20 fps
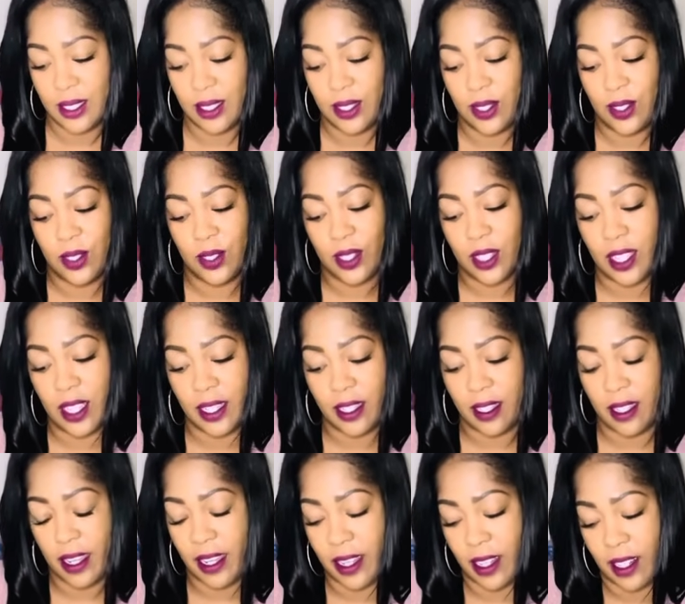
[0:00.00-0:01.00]
You're kind
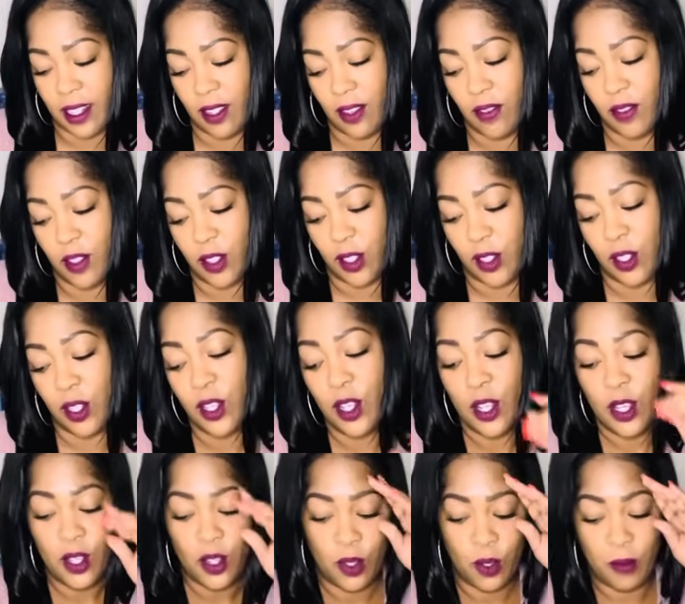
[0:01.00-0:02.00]
of acting...
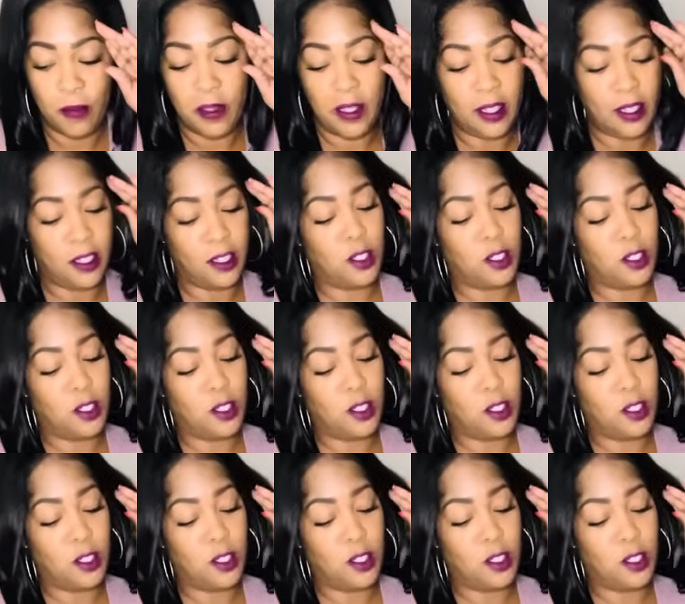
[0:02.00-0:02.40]
You're being